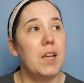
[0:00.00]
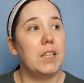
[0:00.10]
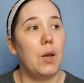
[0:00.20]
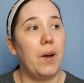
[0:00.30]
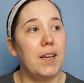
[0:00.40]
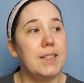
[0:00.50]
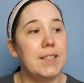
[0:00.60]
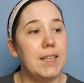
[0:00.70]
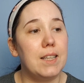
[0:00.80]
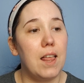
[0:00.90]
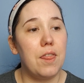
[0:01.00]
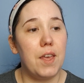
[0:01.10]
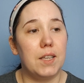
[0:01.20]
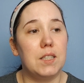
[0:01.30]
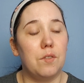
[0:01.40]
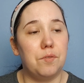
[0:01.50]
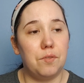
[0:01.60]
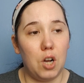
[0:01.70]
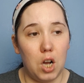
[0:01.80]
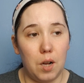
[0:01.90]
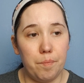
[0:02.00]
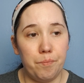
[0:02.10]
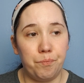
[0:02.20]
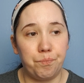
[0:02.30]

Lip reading: Now, I seen this from